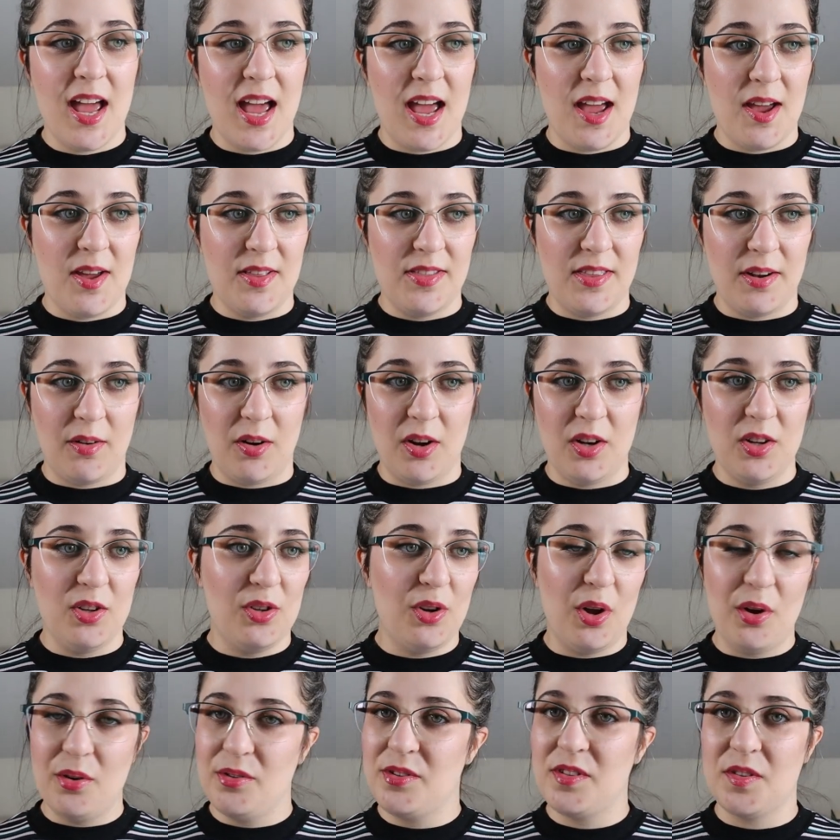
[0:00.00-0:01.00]
There are
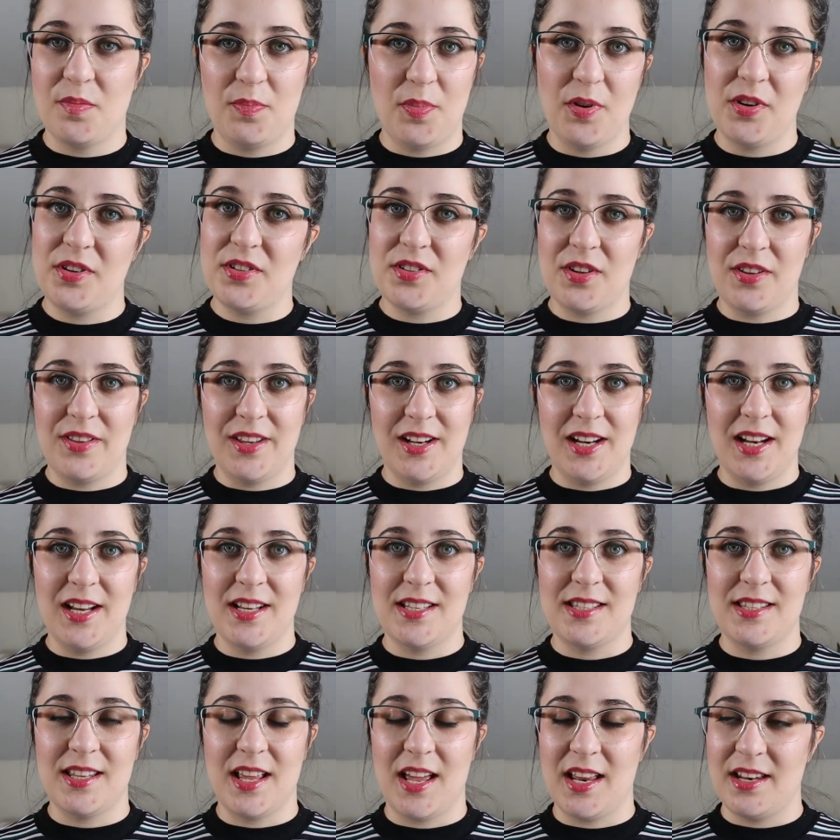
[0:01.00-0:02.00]
loads of books on the
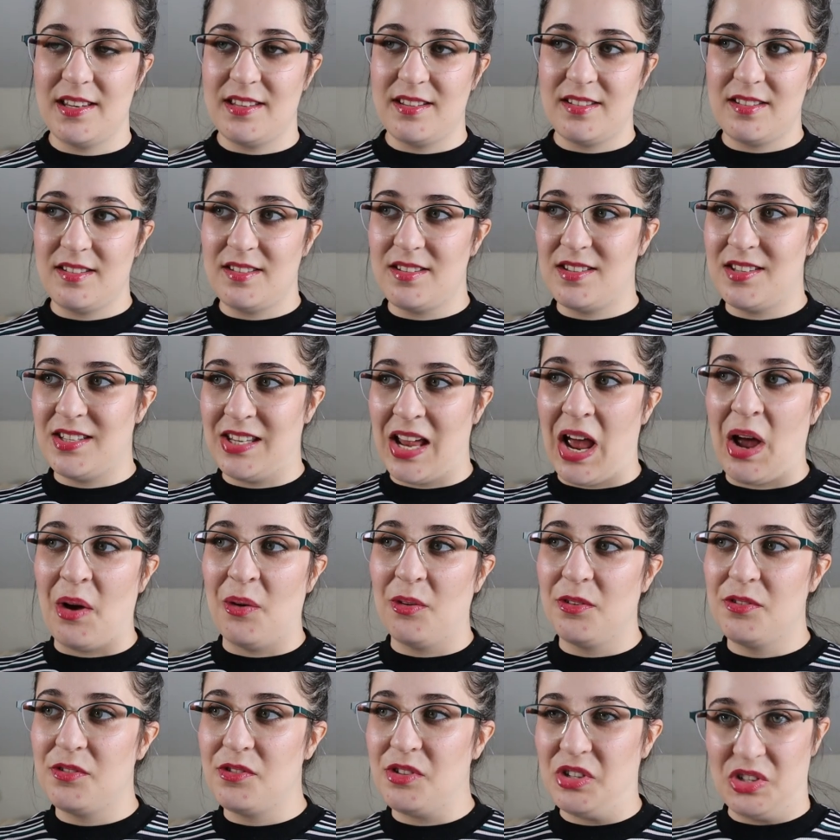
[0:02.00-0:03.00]
list that
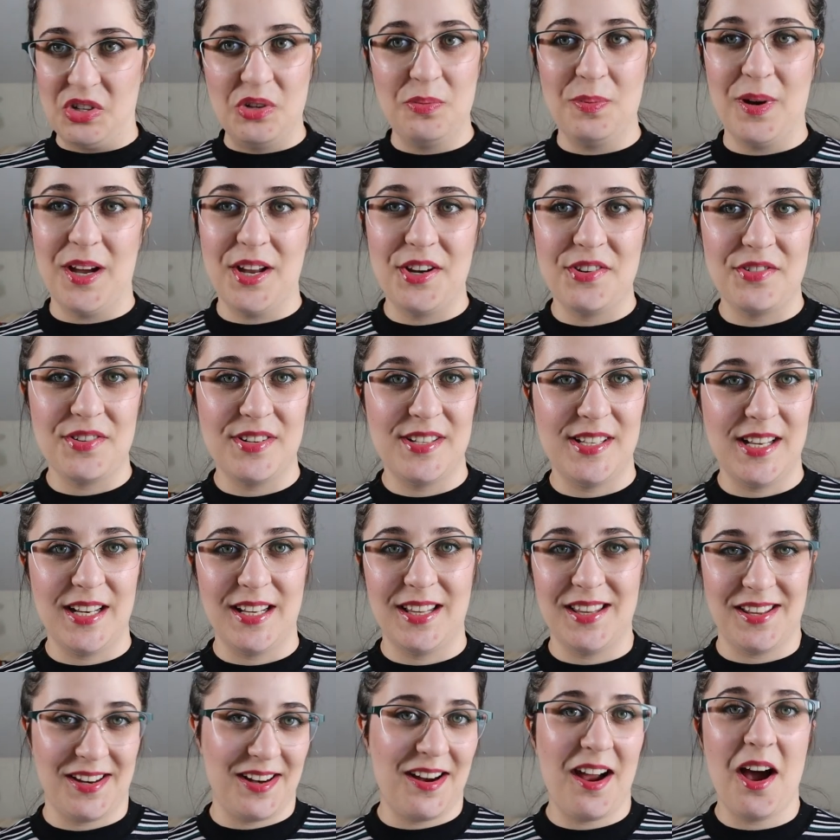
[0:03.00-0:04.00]
sound super
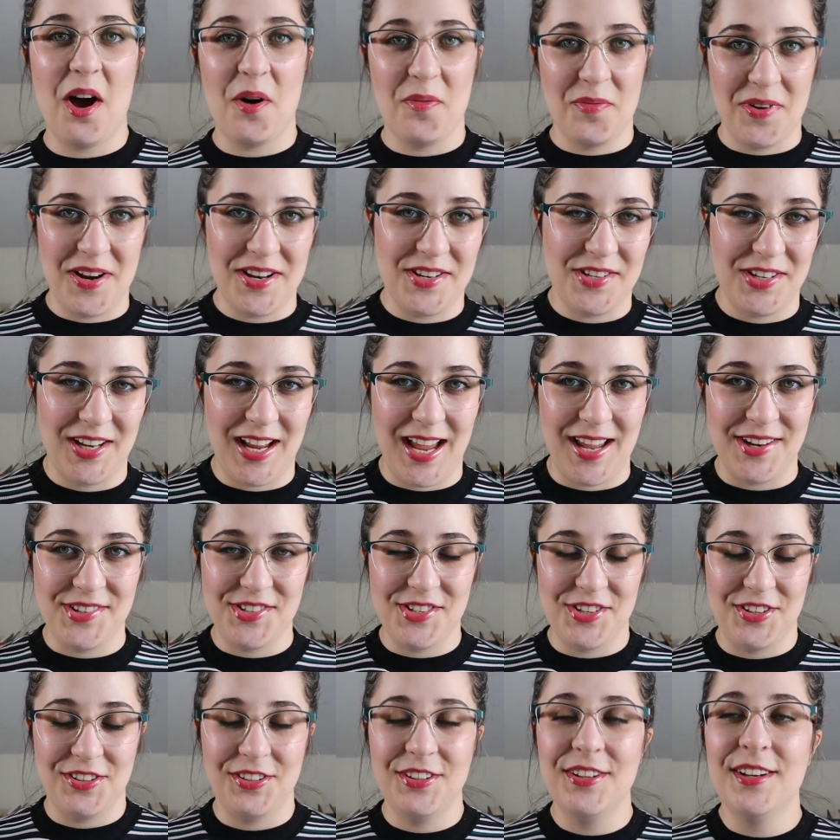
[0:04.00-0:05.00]
interesting that I can't wait to
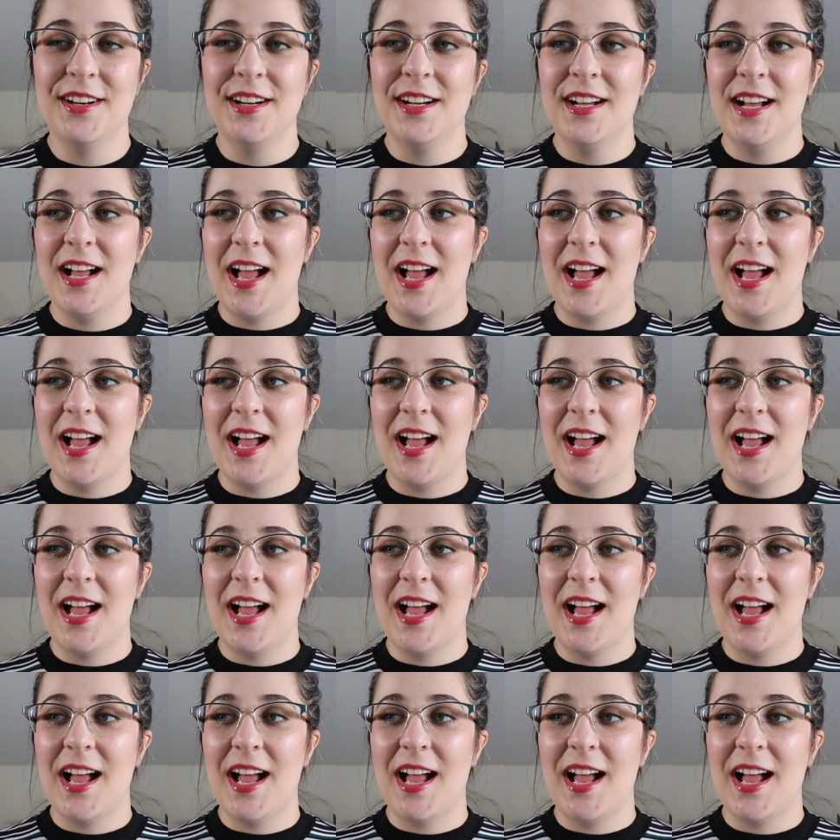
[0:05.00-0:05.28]
get to.